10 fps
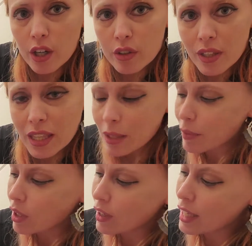green that
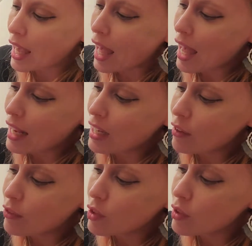we already had,
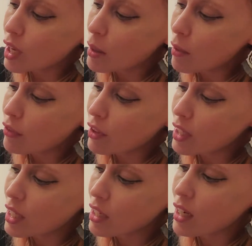if you come over
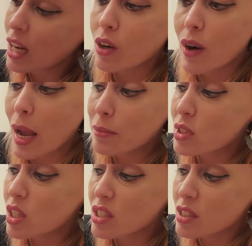here and grab
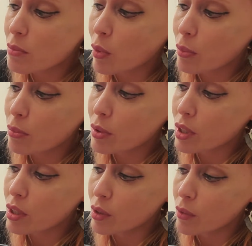just some more
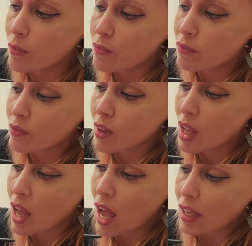blue
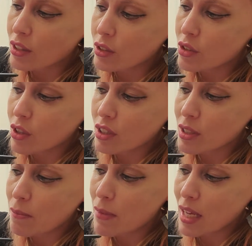and you start
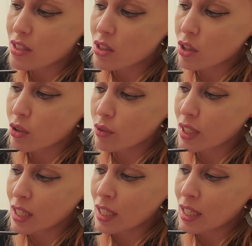to mix the
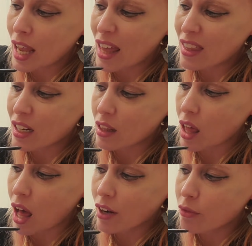green and then a
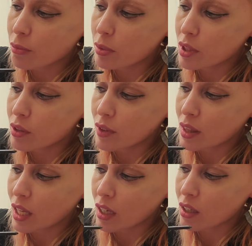lot of blue in
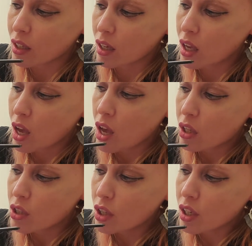there,
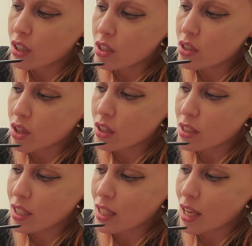you're gonna start
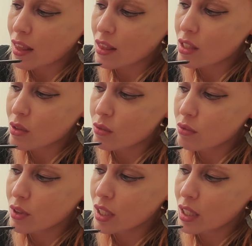to get this
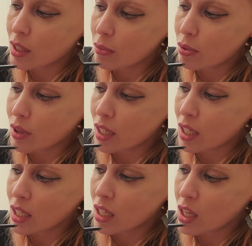really
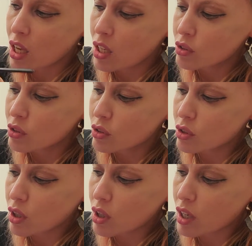pretty
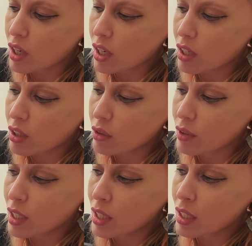dark
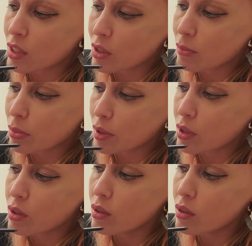greenish blue